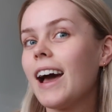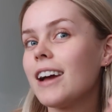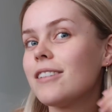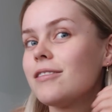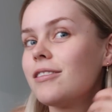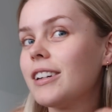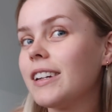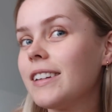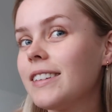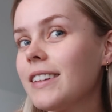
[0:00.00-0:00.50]
I
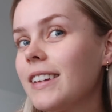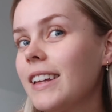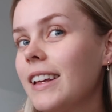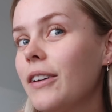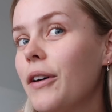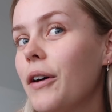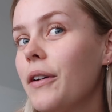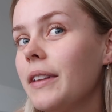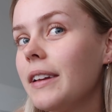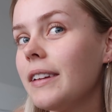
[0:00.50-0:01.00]
recently
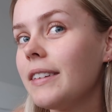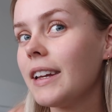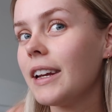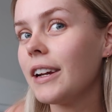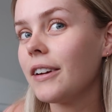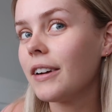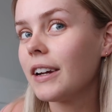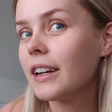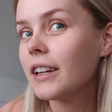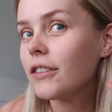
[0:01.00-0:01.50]
got these
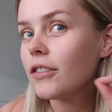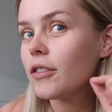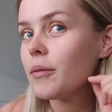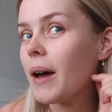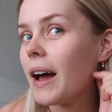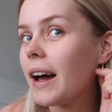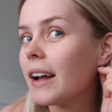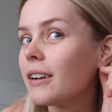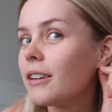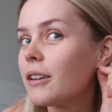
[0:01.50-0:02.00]
earrings from
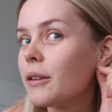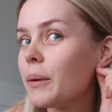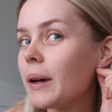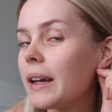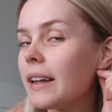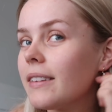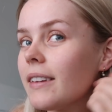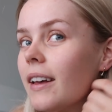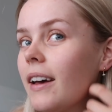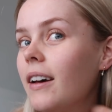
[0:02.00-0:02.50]
Ana
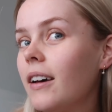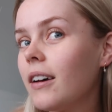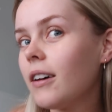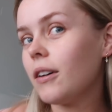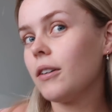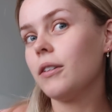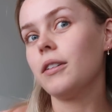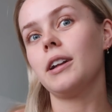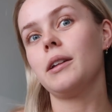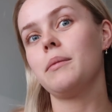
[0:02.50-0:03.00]
Luisa.
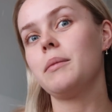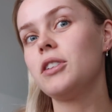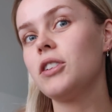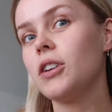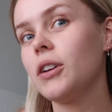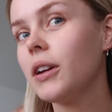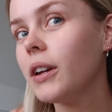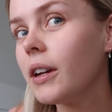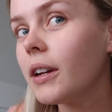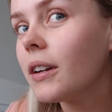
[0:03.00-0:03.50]
Hold on, let me
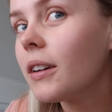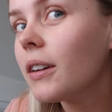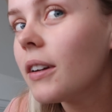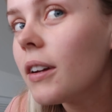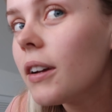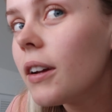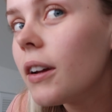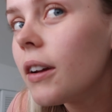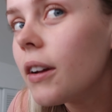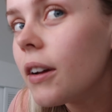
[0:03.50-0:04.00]
show you.
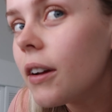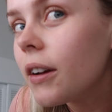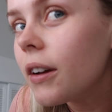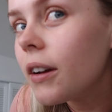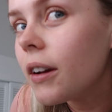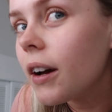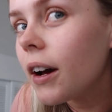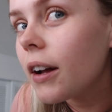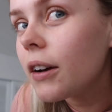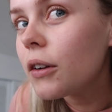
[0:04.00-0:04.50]

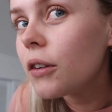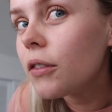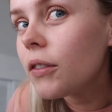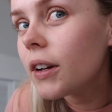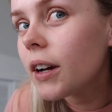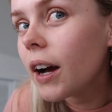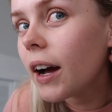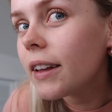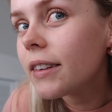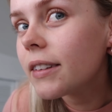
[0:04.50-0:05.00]
I don't know if
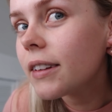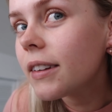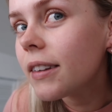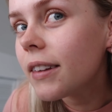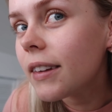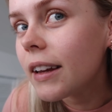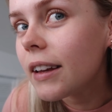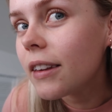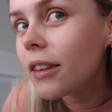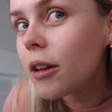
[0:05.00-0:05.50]
you guys can
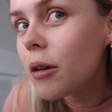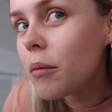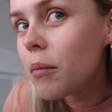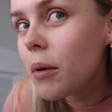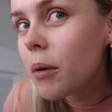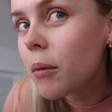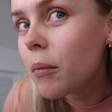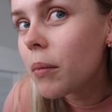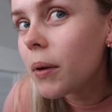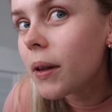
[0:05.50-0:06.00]
see
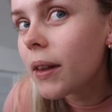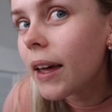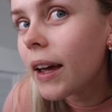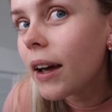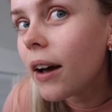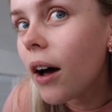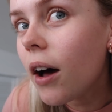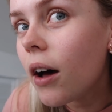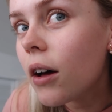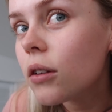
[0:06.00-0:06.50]
them, but they
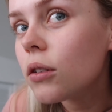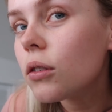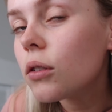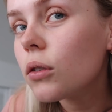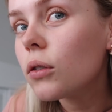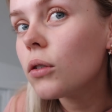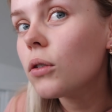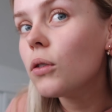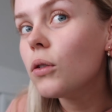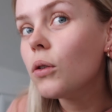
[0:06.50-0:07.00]
are
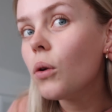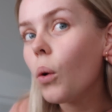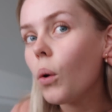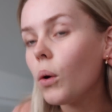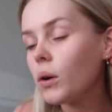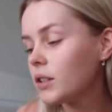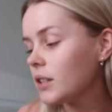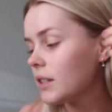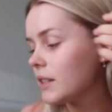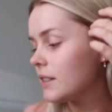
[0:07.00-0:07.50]

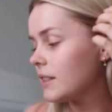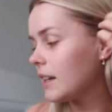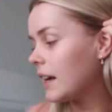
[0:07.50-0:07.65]
gorgeous.